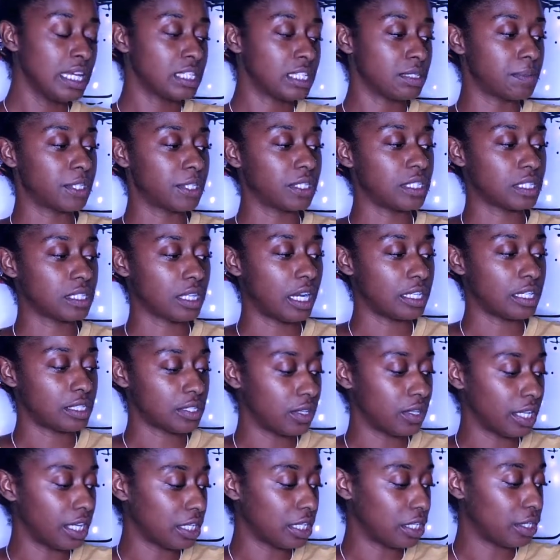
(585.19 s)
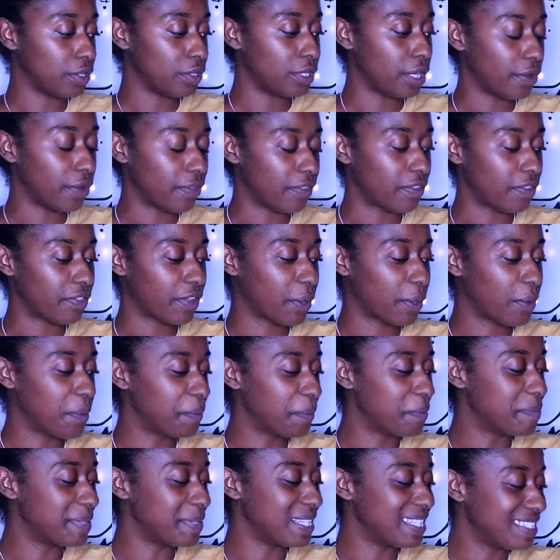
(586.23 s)
Spirit is also letting you know that there
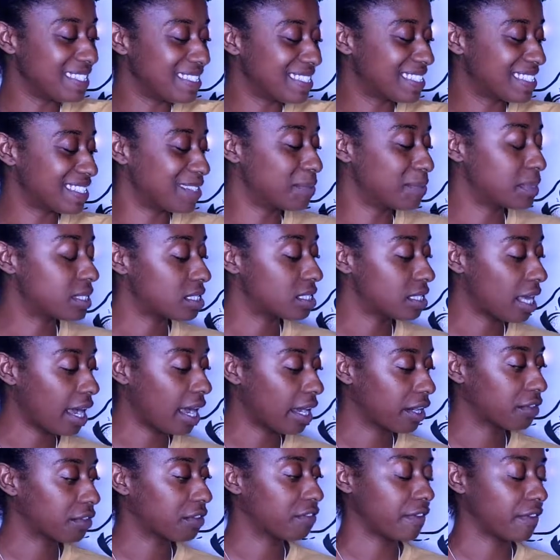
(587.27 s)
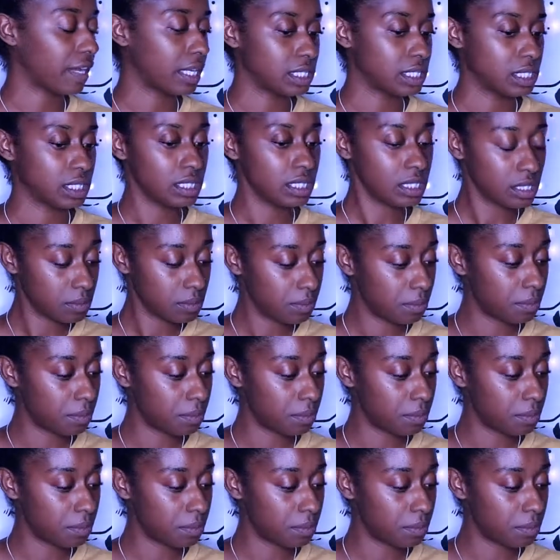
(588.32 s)
will be some sacrifices.